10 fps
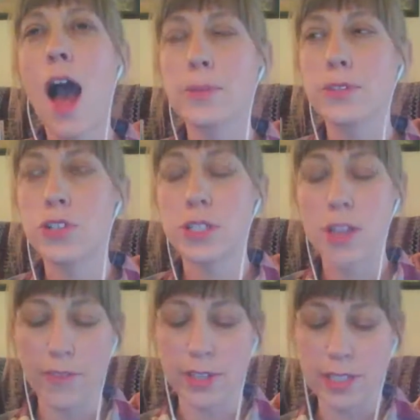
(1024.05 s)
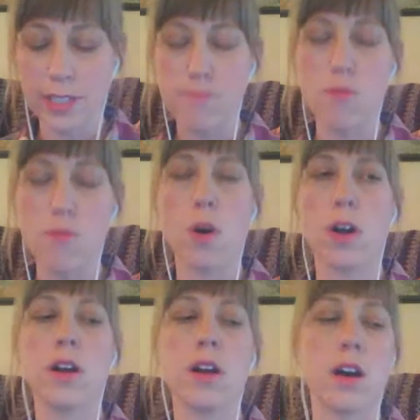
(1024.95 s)
so she's obviously
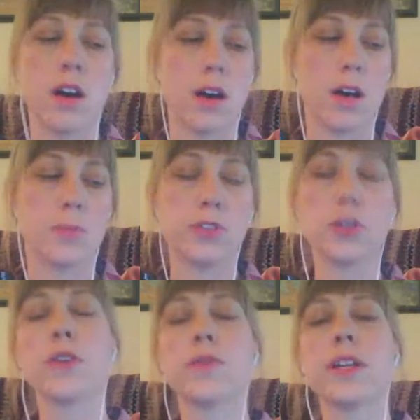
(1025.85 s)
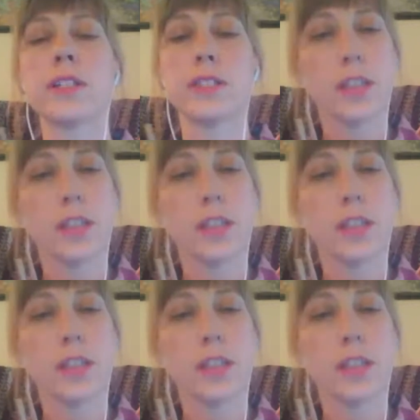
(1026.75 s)
more observant